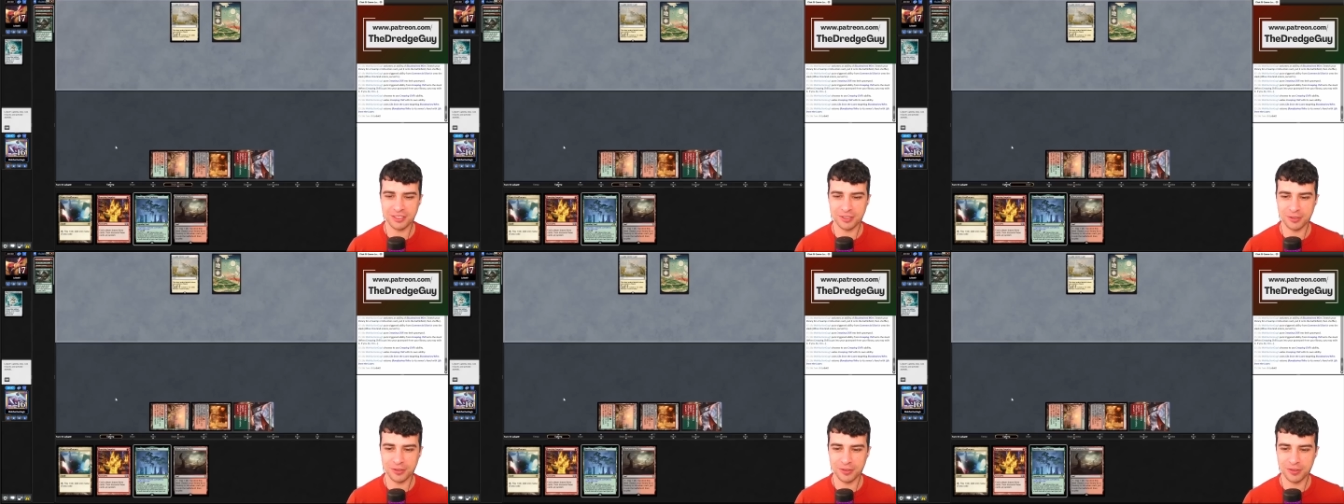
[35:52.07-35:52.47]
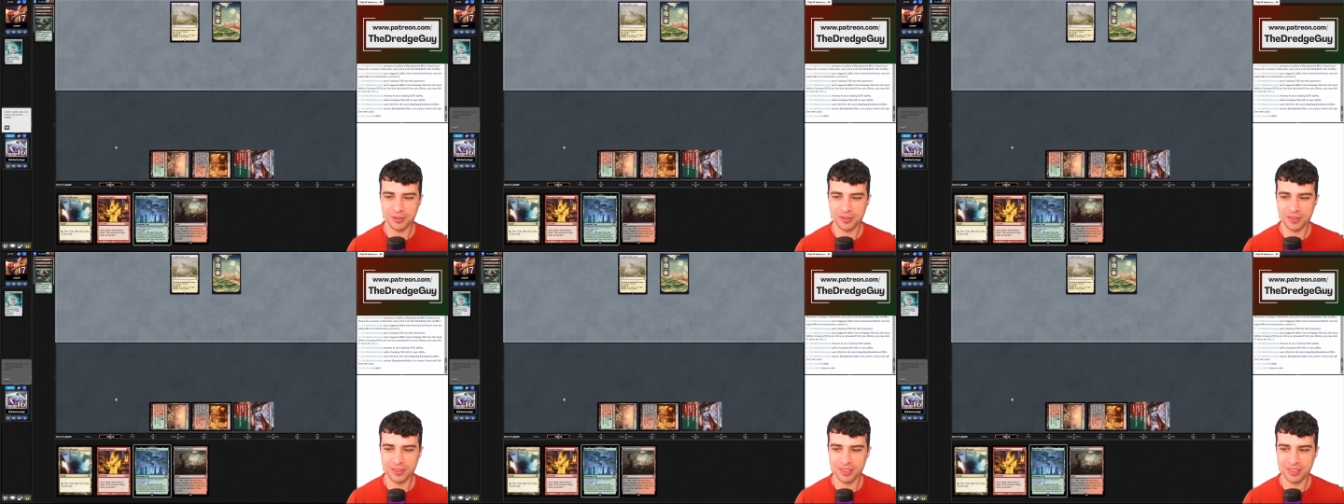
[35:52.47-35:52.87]

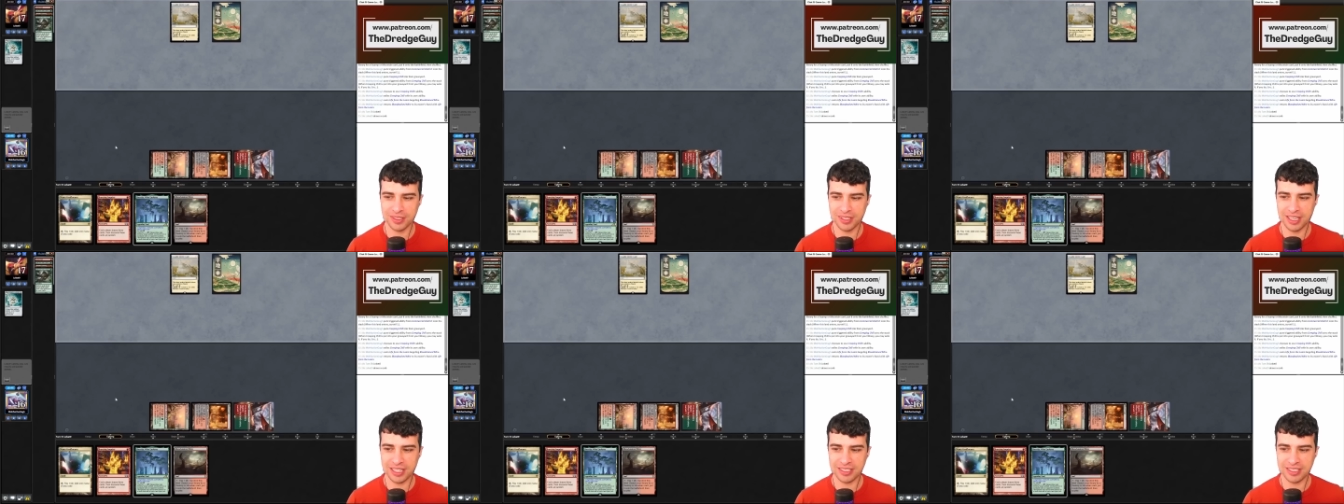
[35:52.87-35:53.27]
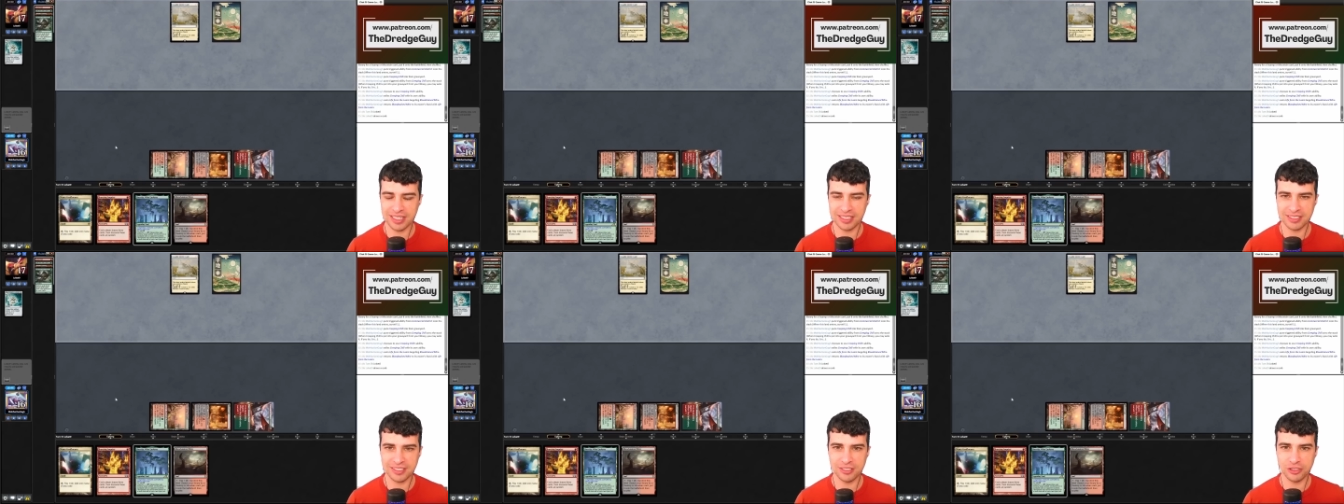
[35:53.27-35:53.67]
to get
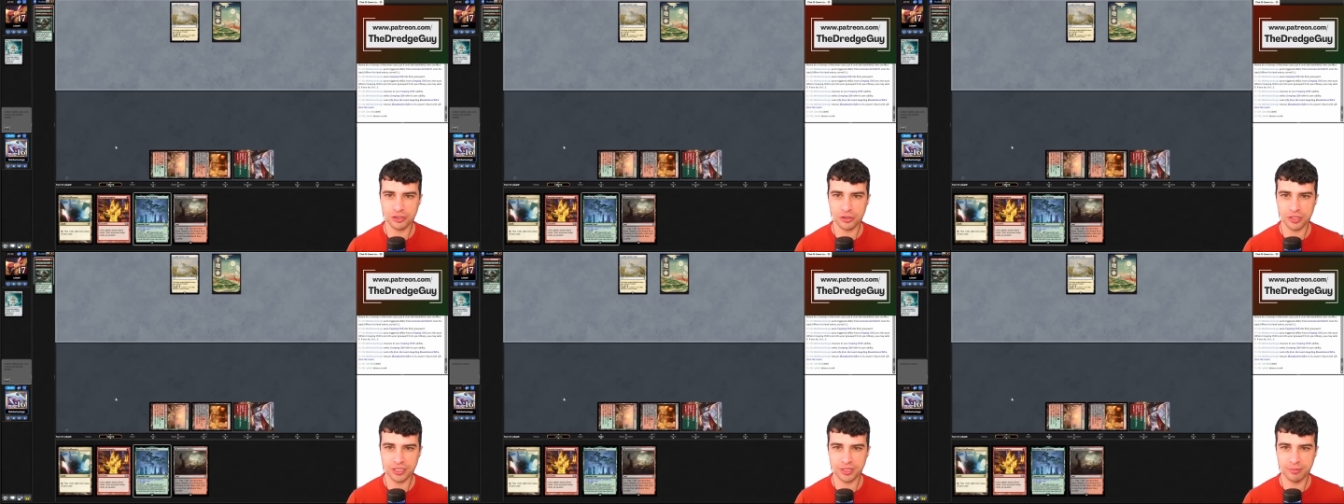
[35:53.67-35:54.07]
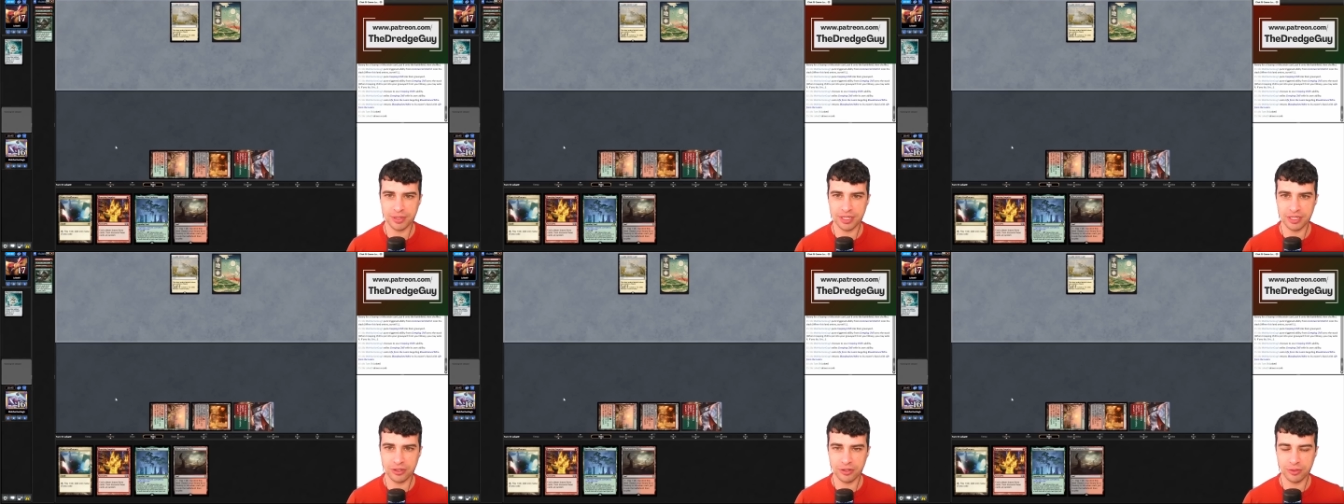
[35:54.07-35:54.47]
lands destroyed
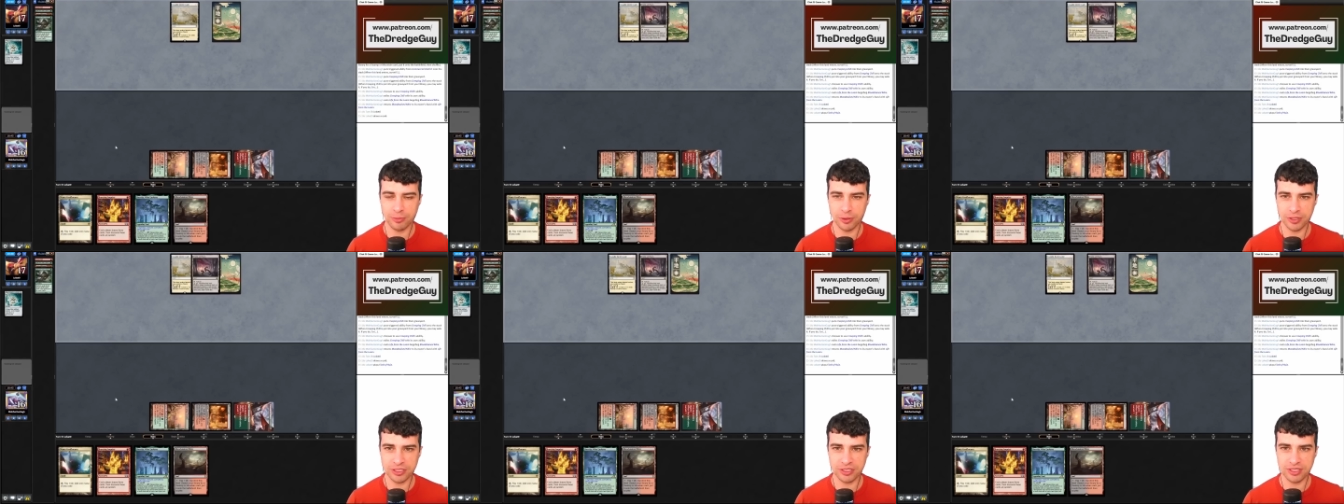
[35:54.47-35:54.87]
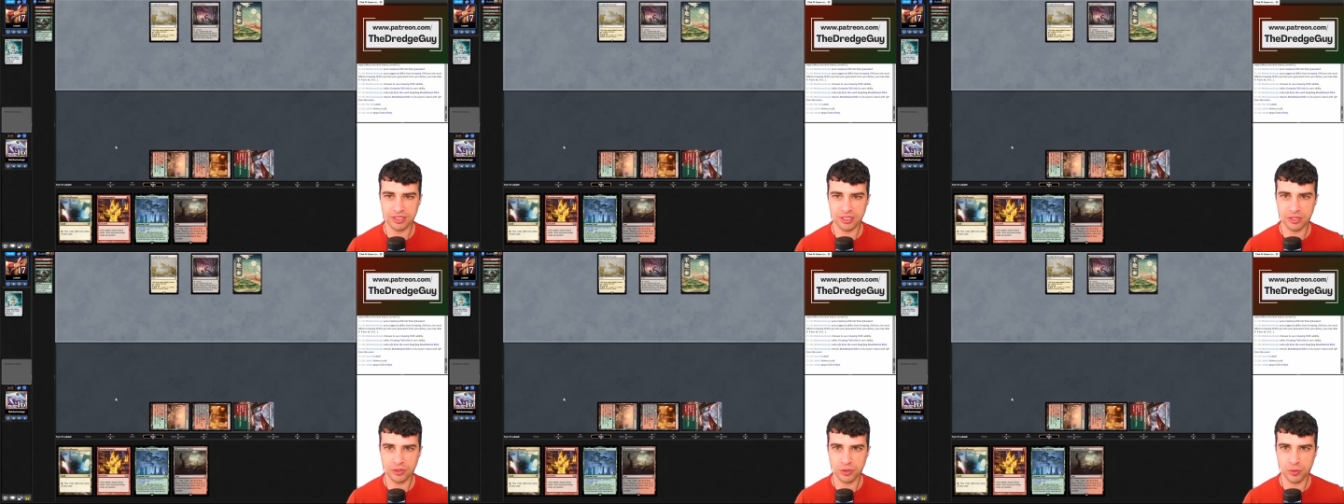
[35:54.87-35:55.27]
by our
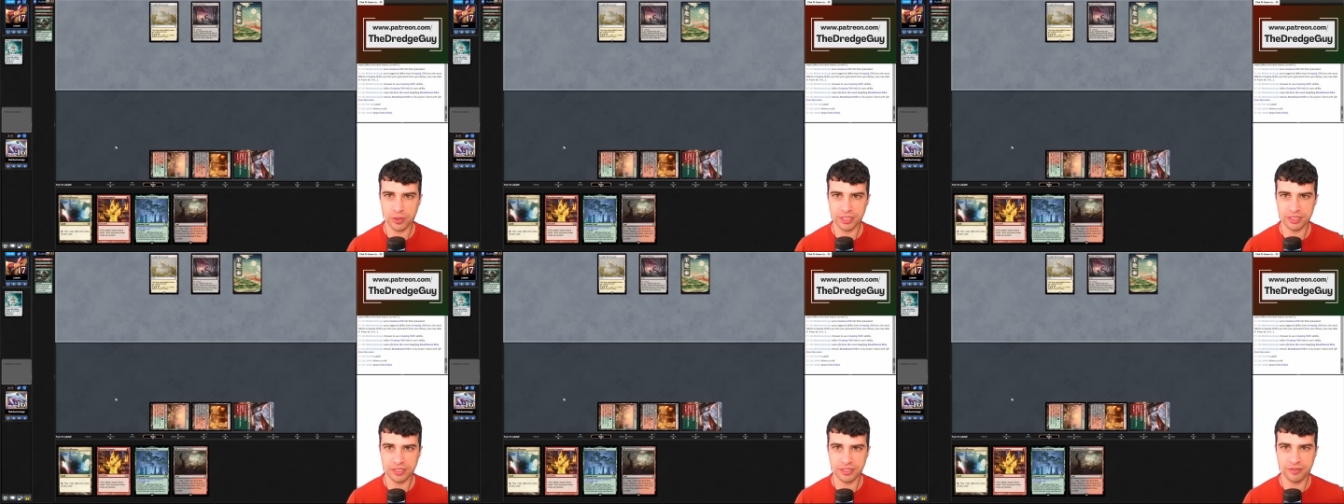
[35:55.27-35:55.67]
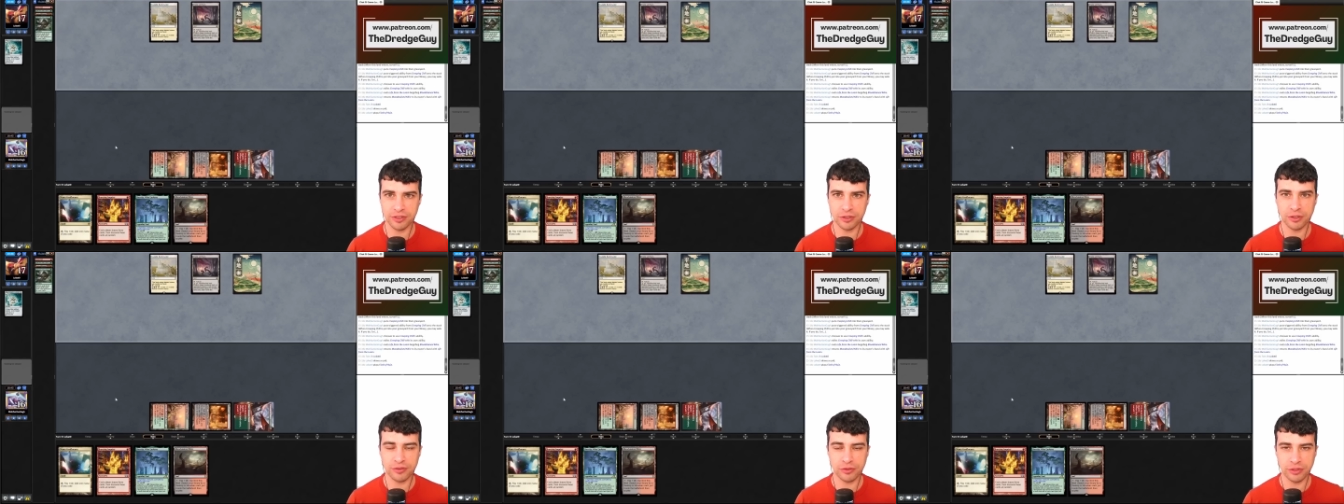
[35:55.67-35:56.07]
opponent's Ghost Quarter and
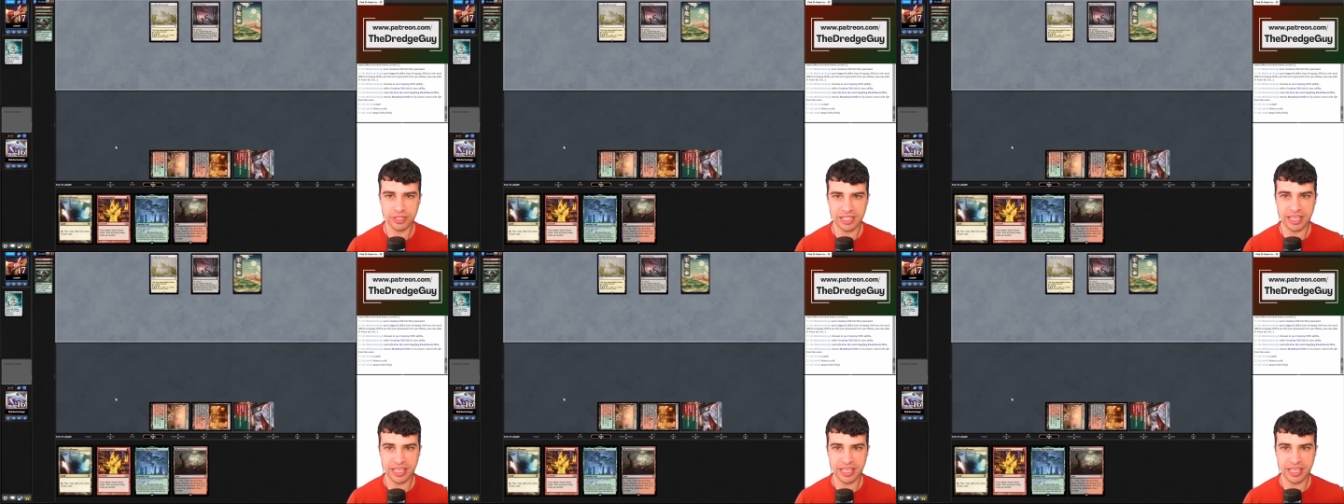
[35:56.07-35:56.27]
Field of Ruin.